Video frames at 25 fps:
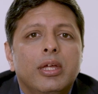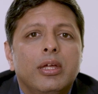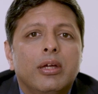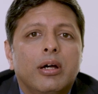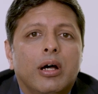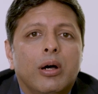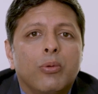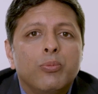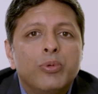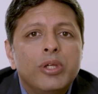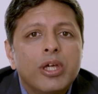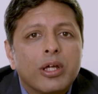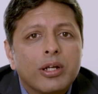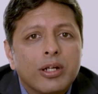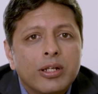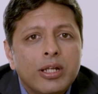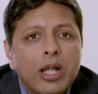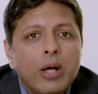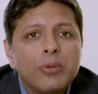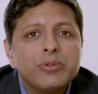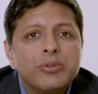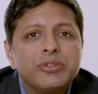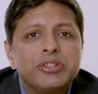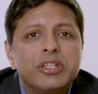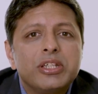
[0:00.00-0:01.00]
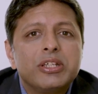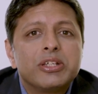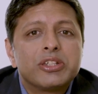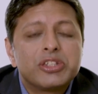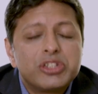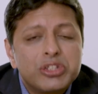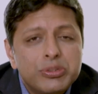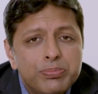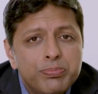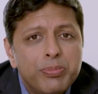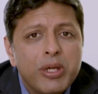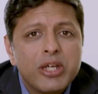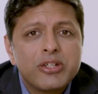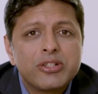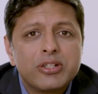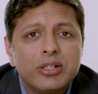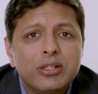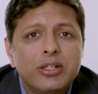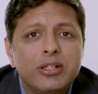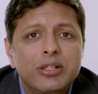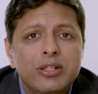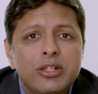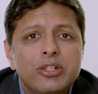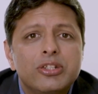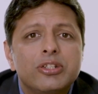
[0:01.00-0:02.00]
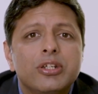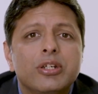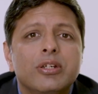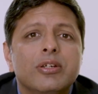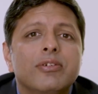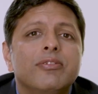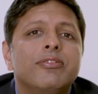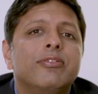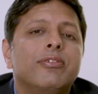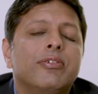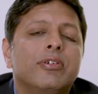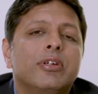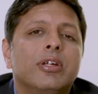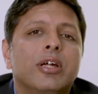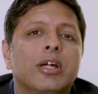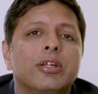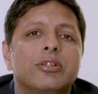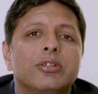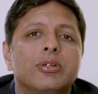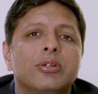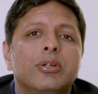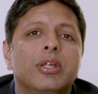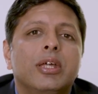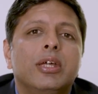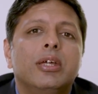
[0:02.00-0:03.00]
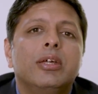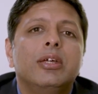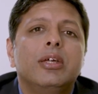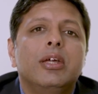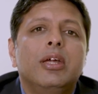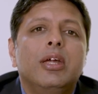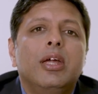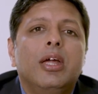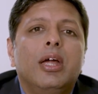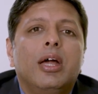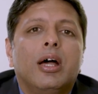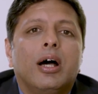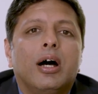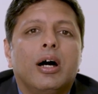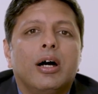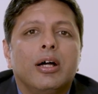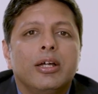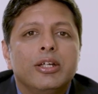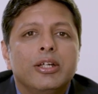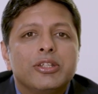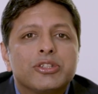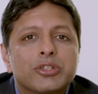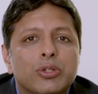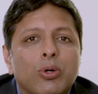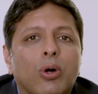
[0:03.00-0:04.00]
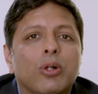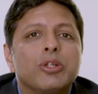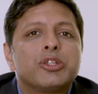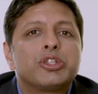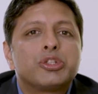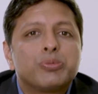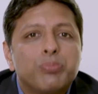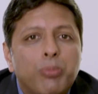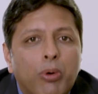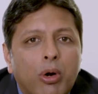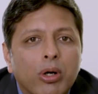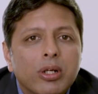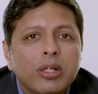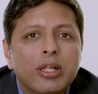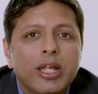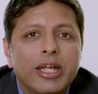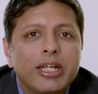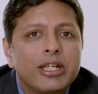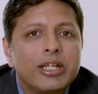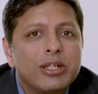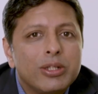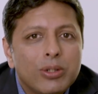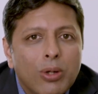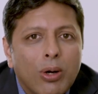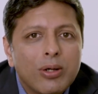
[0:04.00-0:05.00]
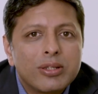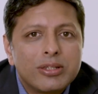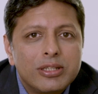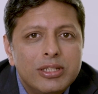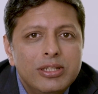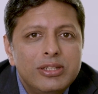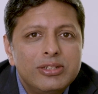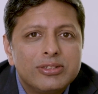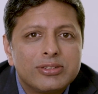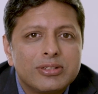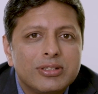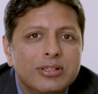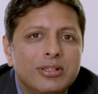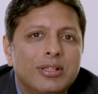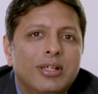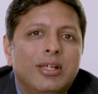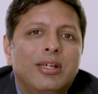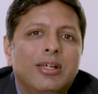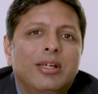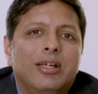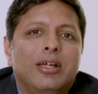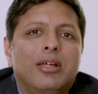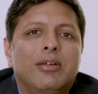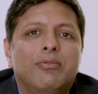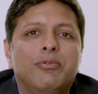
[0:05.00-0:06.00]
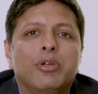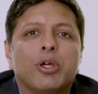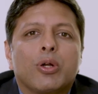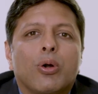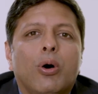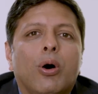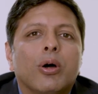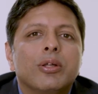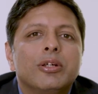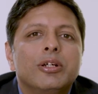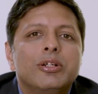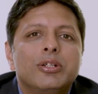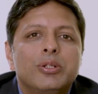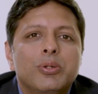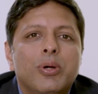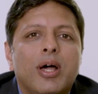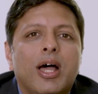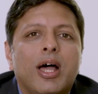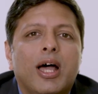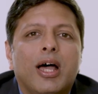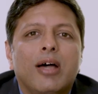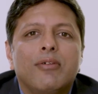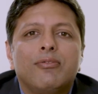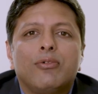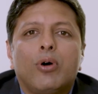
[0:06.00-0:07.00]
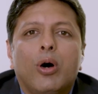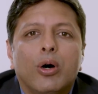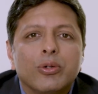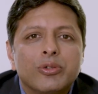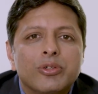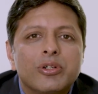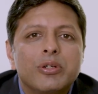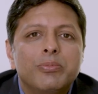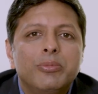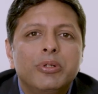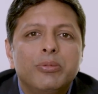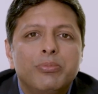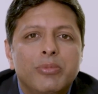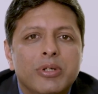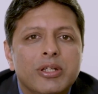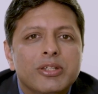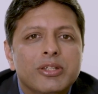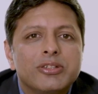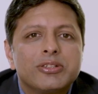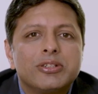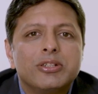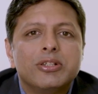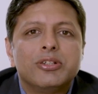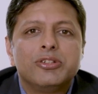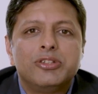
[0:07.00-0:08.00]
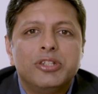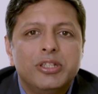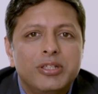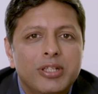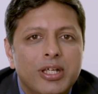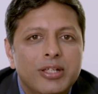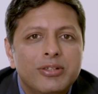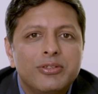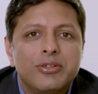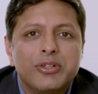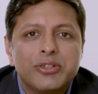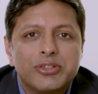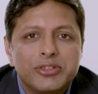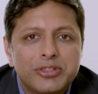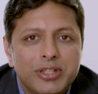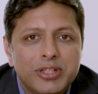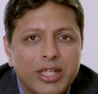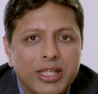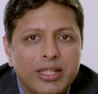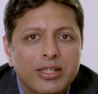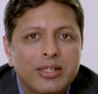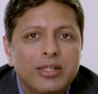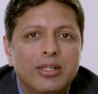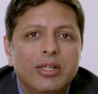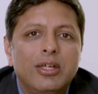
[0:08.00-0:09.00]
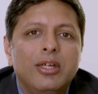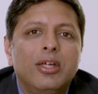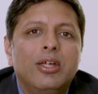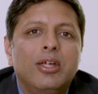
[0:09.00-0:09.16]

we are announcing a special initiative today. It's called Spotlight Northeast. We are honored to have Honorable Minister Jitendra Singh